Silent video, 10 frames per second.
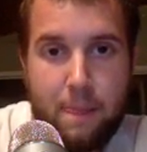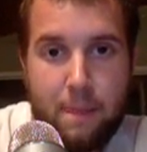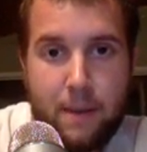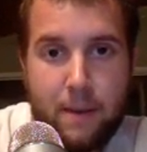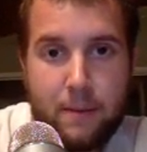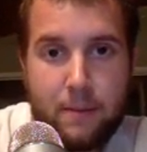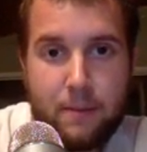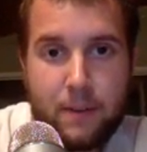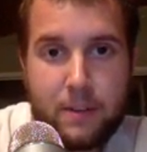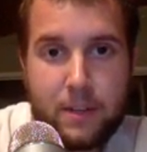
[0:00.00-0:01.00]
there,
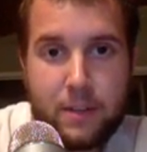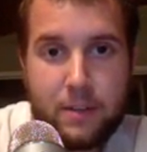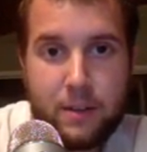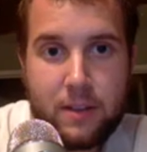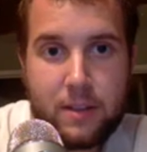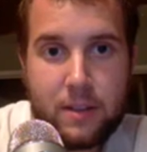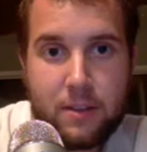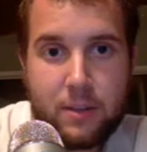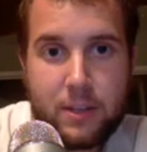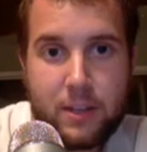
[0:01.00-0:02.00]
fire 2, and this third
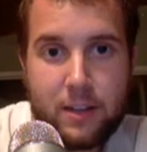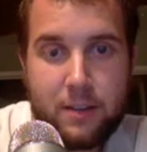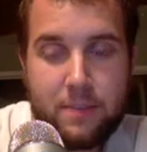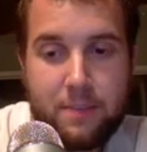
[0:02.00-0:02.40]
one should kill him.